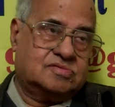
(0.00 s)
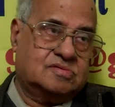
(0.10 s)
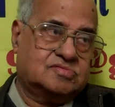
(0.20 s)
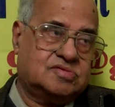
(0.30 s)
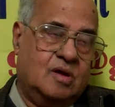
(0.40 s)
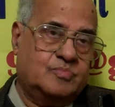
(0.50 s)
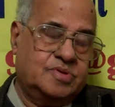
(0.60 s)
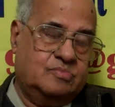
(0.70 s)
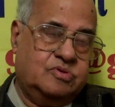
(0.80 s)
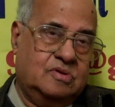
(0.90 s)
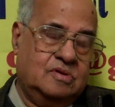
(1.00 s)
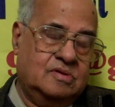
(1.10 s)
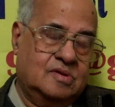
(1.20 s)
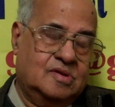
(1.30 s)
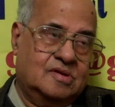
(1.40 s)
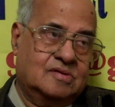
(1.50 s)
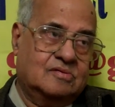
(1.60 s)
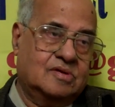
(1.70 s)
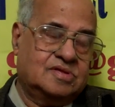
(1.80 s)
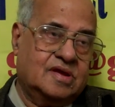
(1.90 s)
some people,
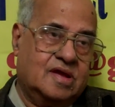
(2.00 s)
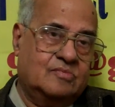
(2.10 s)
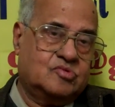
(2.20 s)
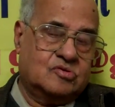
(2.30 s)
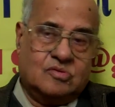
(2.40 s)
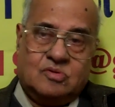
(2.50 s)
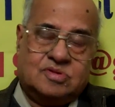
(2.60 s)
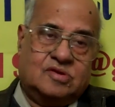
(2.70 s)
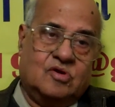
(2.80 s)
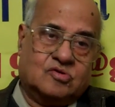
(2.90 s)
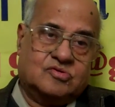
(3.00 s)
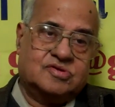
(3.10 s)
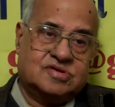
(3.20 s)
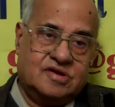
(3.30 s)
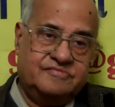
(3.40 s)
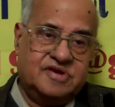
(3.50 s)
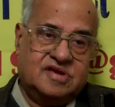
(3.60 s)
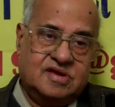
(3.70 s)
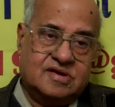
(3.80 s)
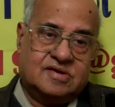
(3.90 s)
when they came to know the doctor is living
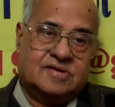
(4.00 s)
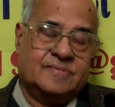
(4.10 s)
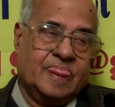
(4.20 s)
here,